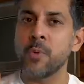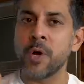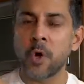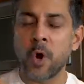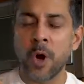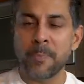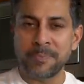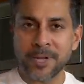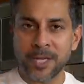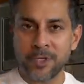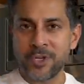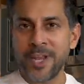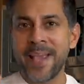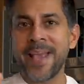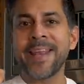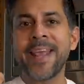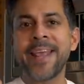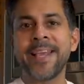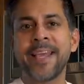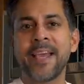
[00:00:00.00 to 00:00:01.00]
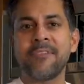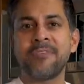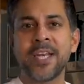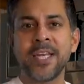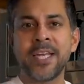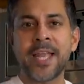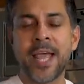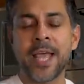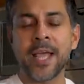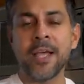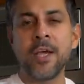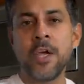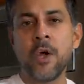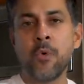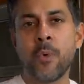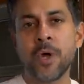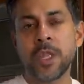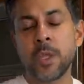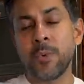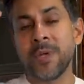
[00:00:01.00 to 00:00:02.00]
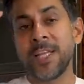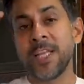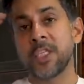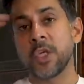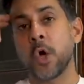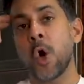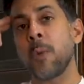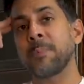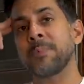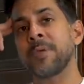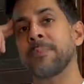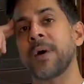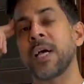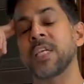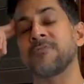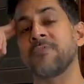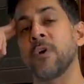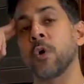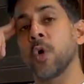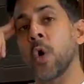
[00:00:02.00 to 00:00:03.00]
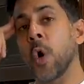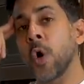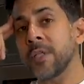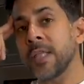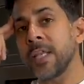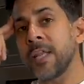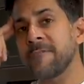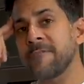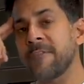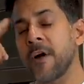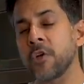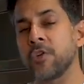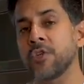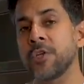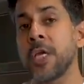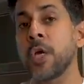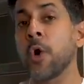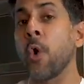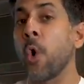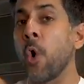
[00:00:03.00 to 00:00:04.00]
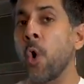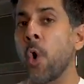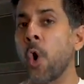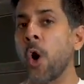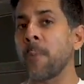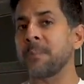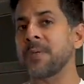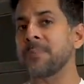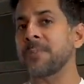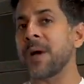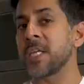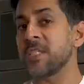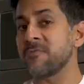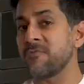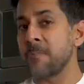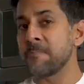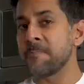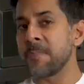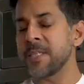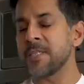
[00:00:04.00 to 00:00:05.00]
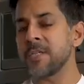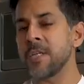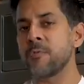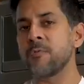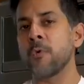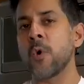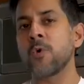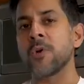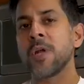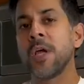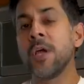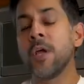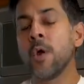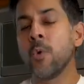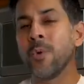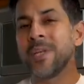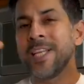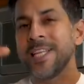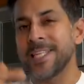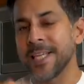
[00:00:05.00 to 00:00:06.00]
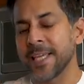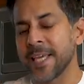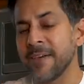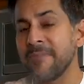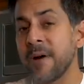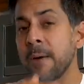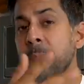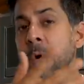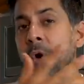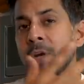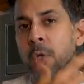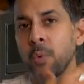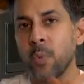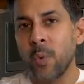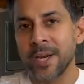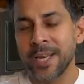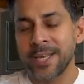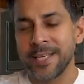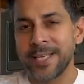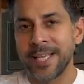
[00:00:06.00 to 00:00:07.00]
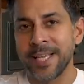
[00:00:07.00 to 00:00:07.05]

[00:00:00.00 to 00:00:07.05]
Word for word: to accomplish in a given day, whether we need to optimize for cognitive functioning or optimize for muscle growth, we need to give our body what it